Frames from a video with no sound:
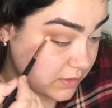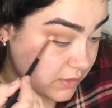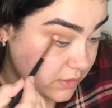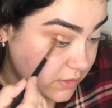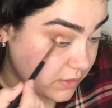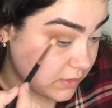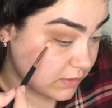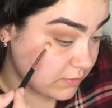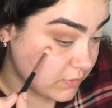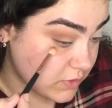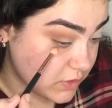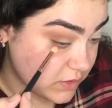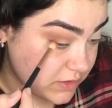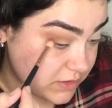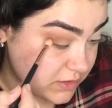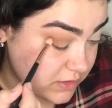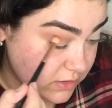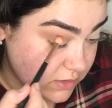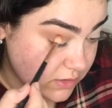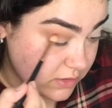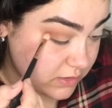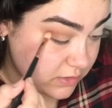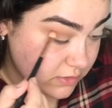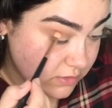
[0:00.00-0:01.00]
And I'm just
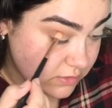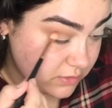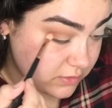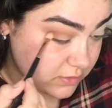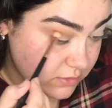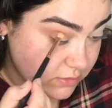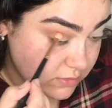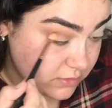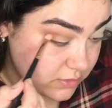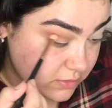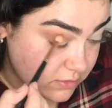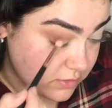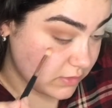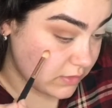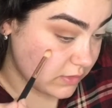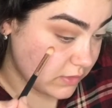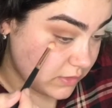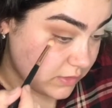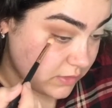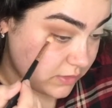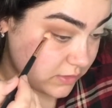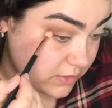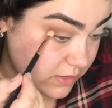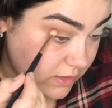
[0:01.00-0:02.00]
going to
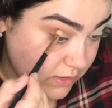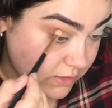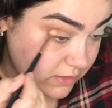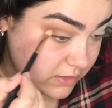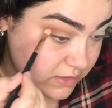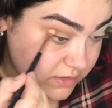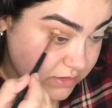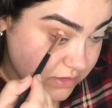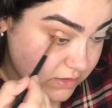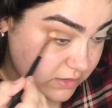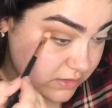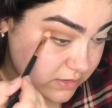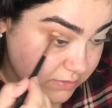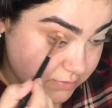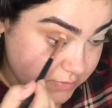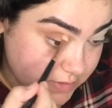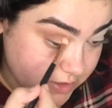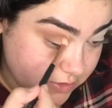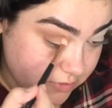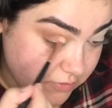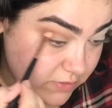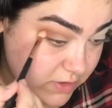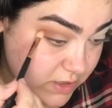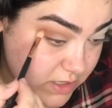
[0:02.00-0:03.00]
take this into
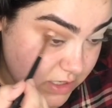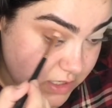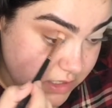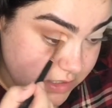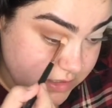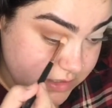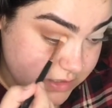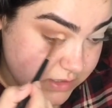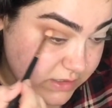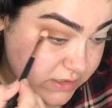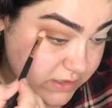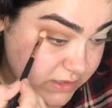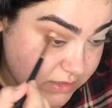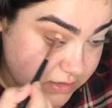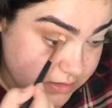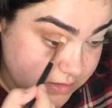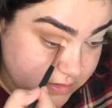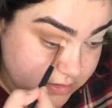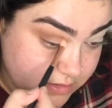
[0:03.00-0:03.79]
my crease.